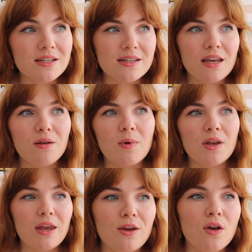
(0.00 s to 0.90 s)
Does
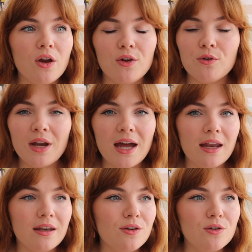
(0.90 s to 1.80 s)
anyone you know, your
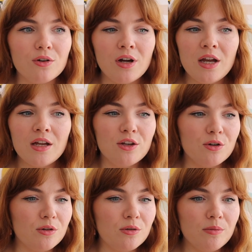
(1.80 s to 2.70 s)
nan, your
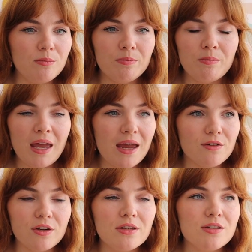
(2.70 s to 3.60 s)
your
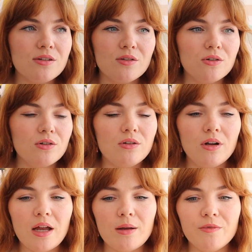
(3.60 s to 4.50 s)
parents,
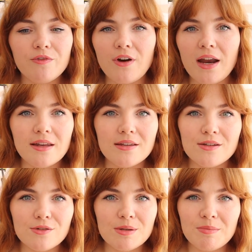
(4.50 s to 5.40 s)
your um,
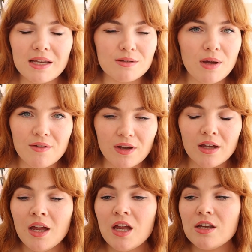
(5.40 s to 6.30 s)
friends, your siblings, whatever,